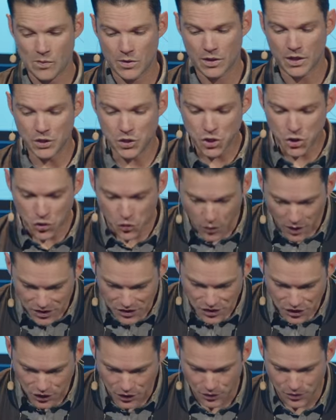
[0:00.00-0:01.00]
and
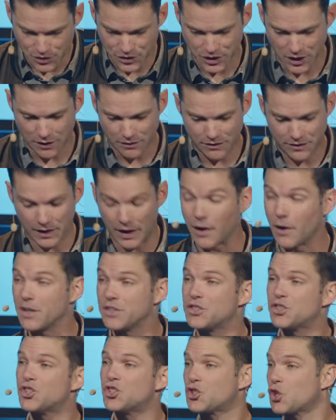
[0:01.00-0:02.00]
trusting yourself there. It
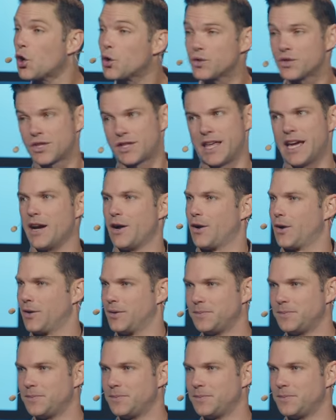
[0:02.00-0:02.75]
starts there.